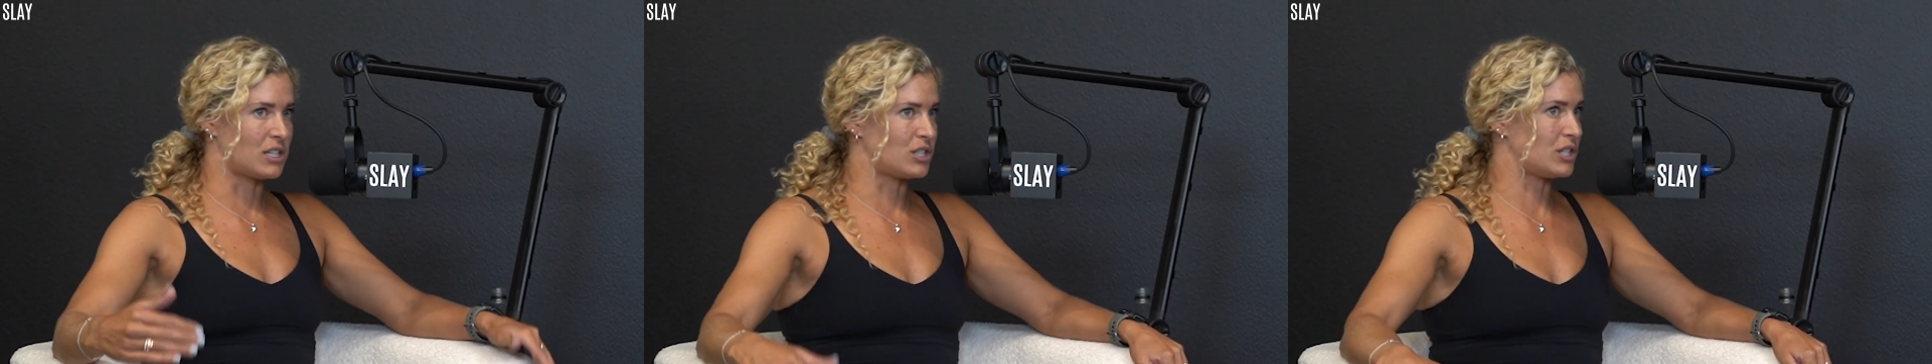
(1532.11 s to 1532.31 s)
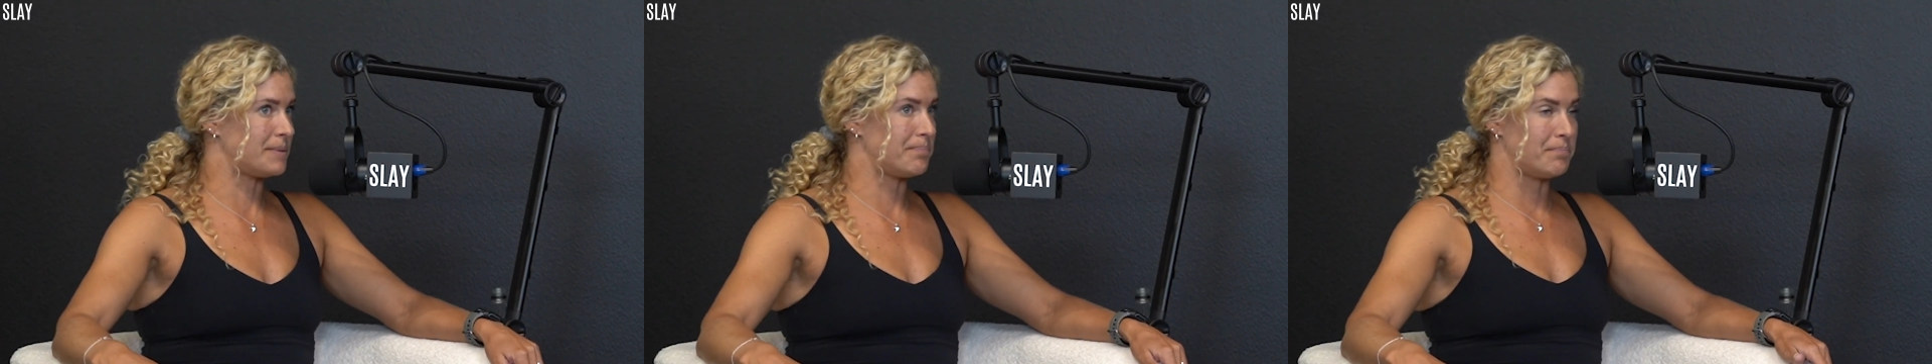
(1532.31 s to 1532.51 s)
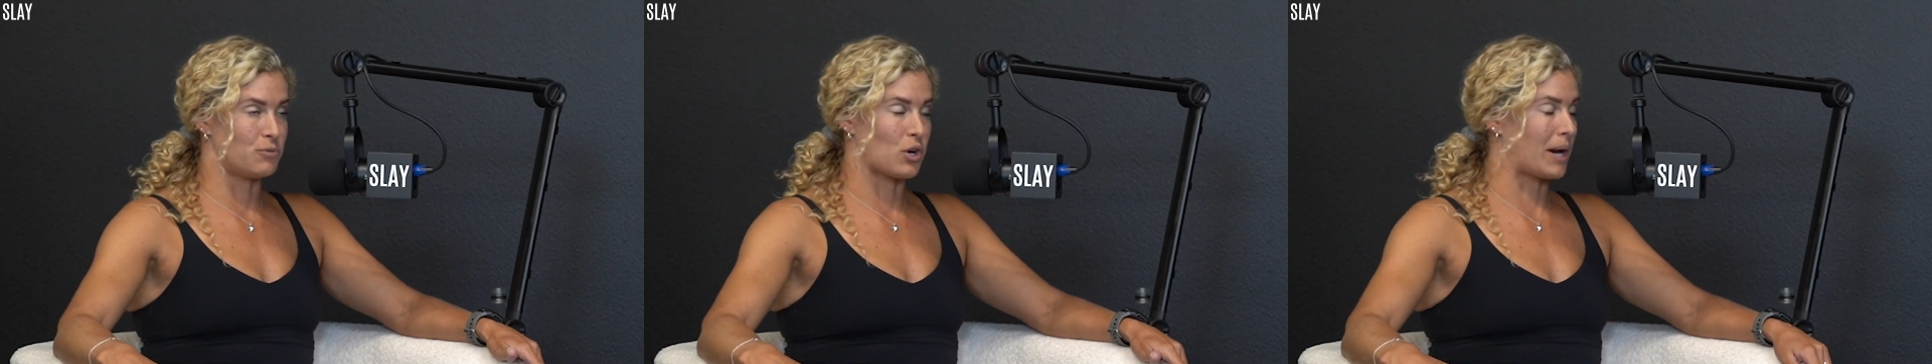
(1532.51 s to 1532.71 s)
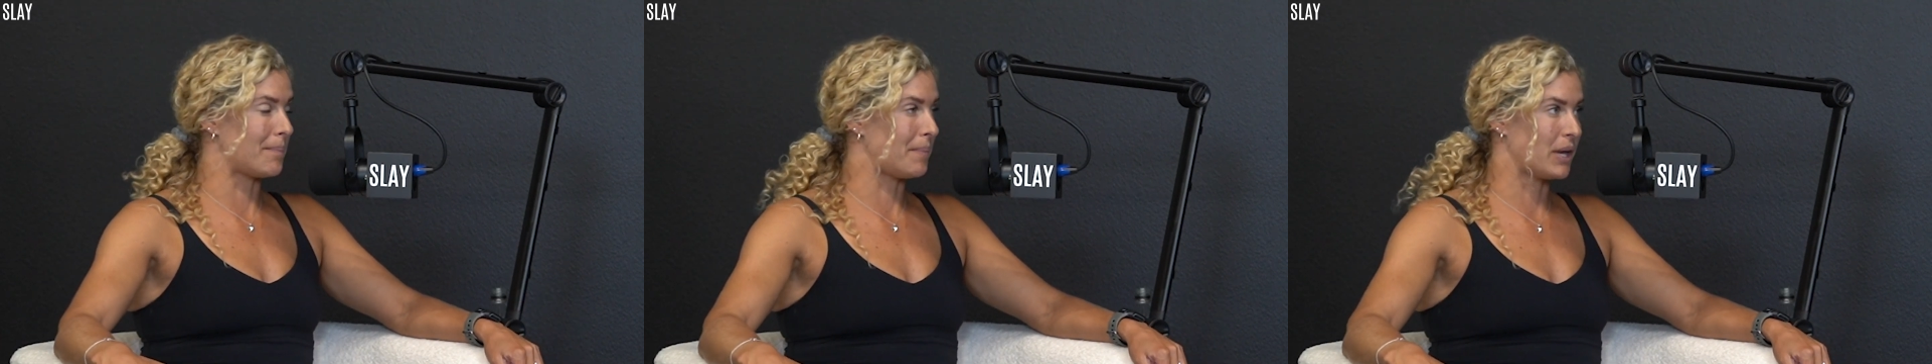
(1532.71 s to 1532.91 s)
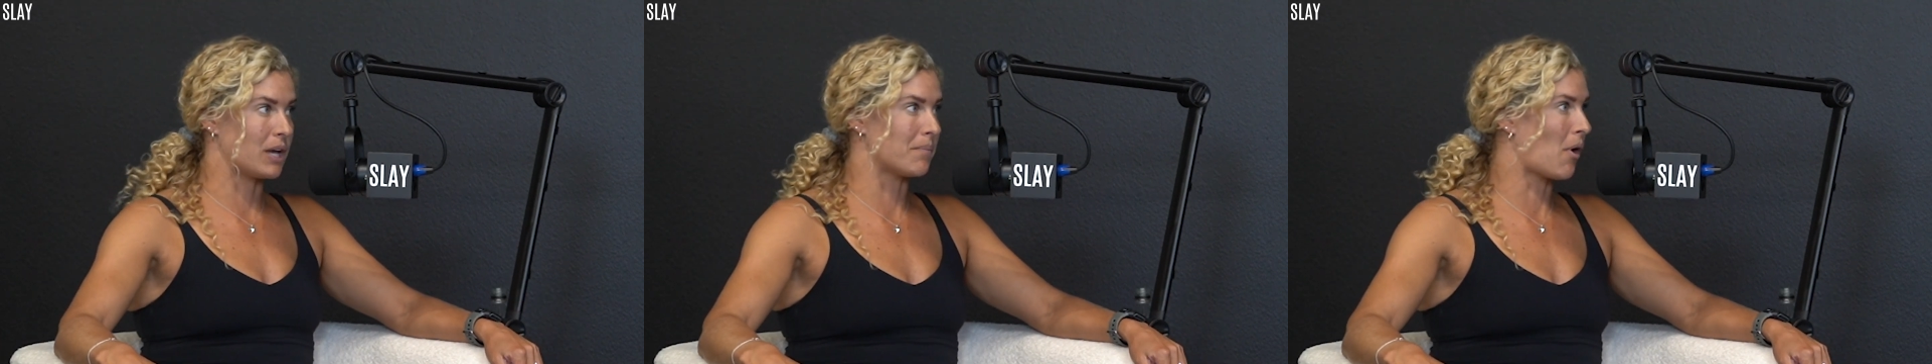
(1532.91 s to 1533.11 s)
I'll just try to
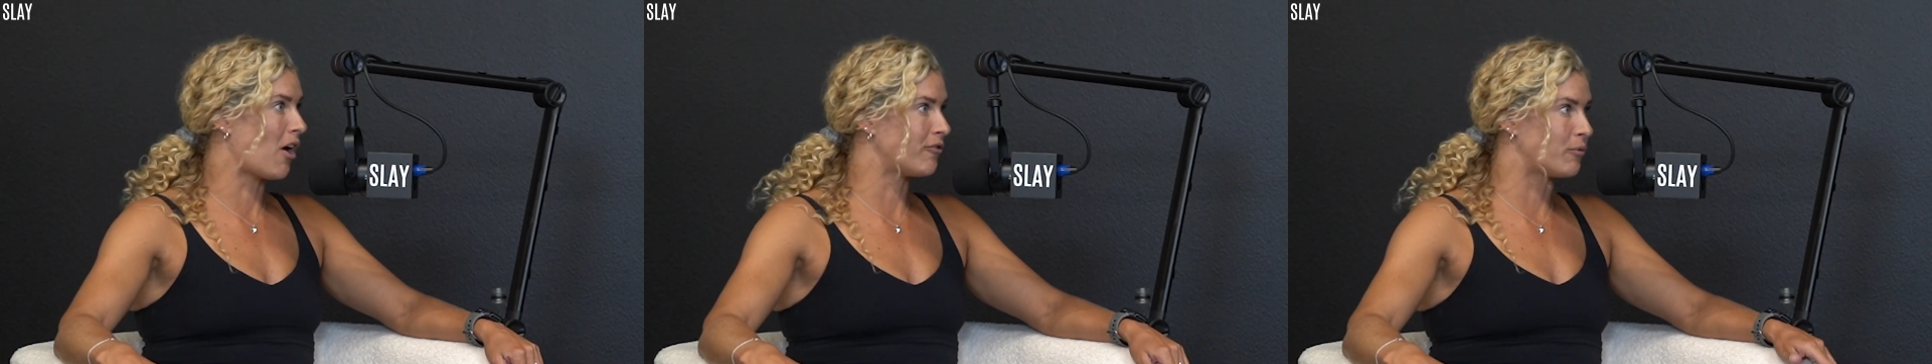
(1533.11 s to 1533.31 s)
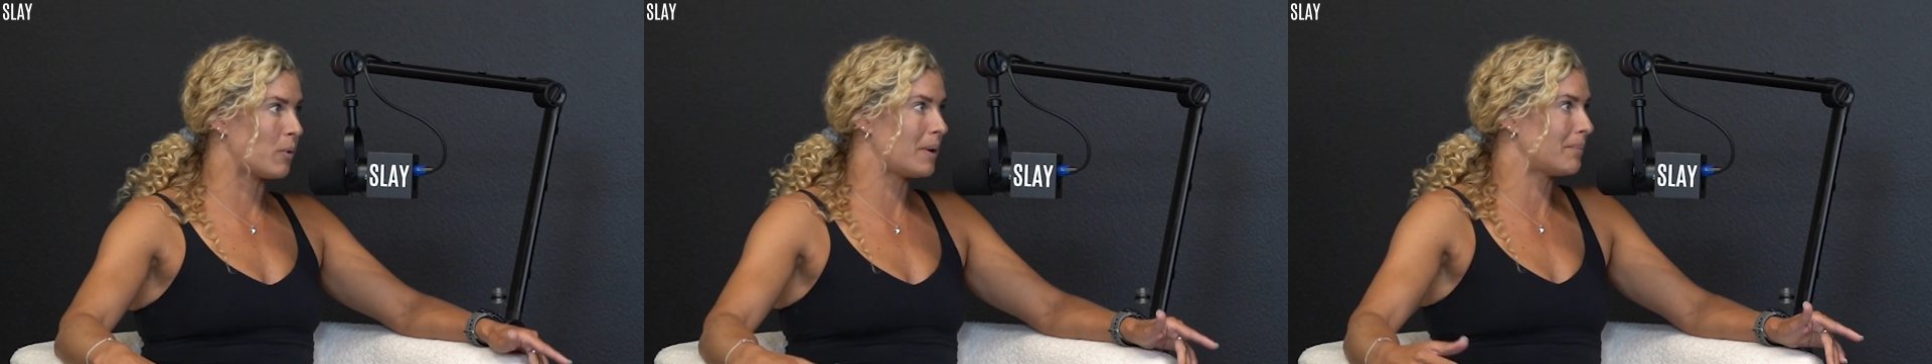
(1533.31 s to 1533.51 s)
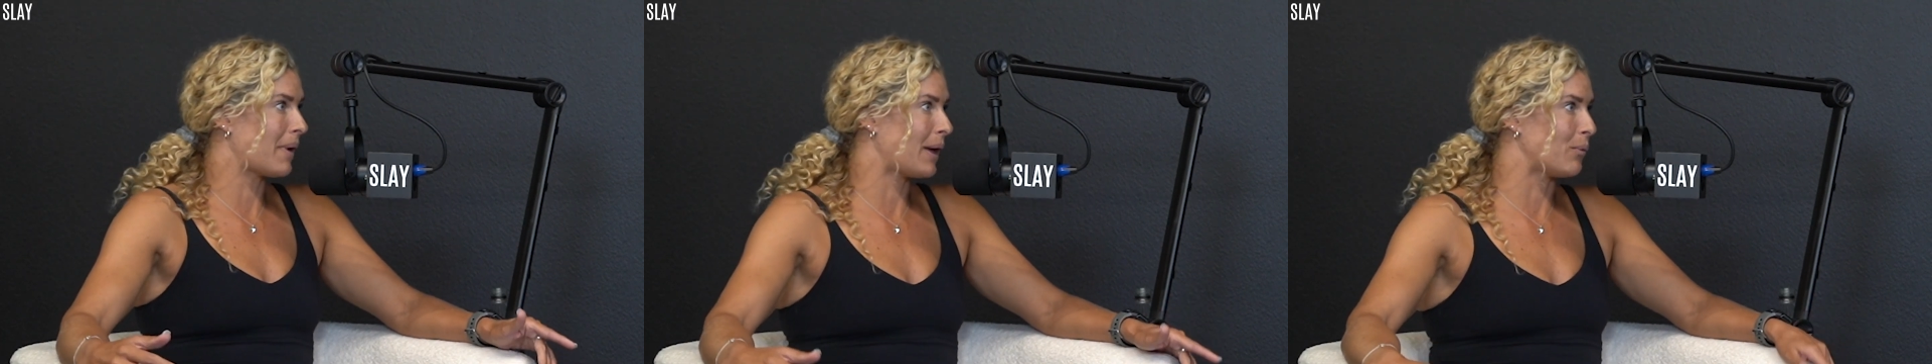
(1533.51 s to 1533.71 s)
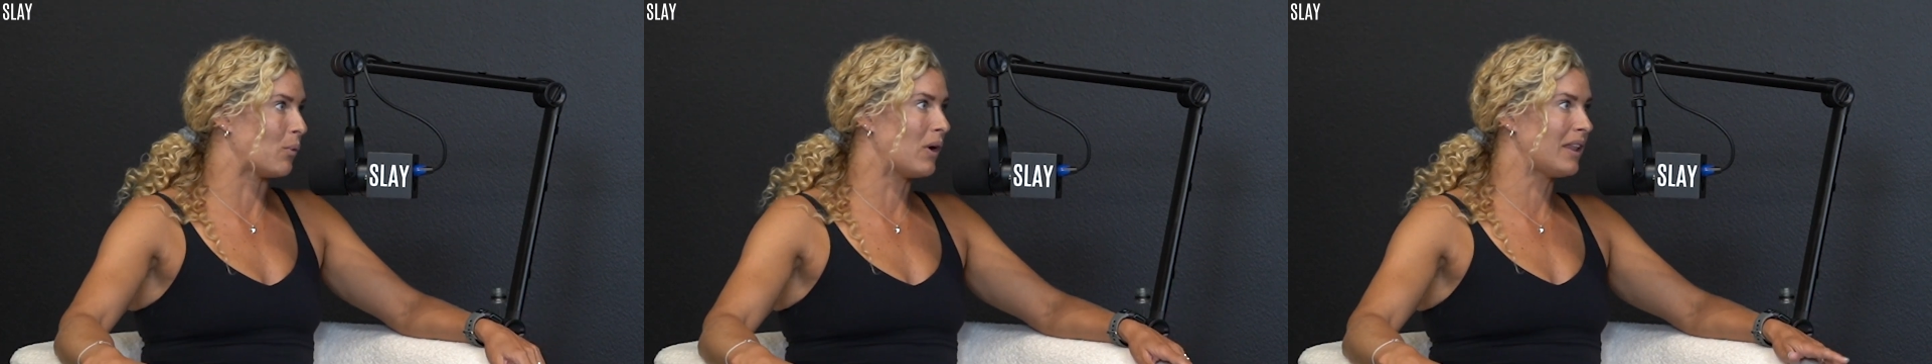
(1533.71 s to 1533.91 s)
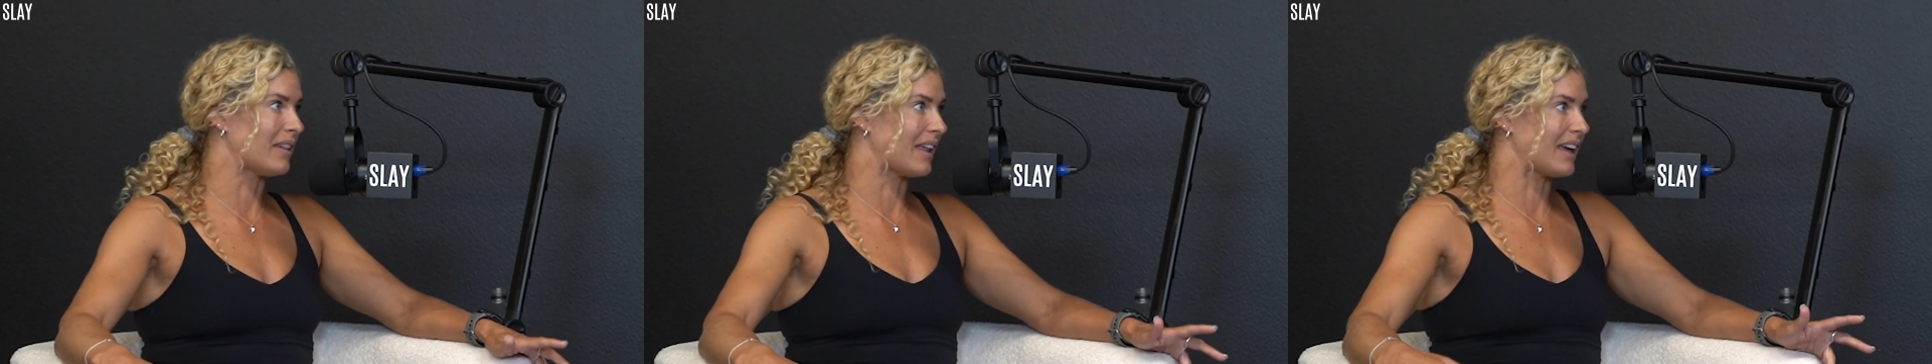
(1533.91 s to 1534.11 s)
pick them off one by one.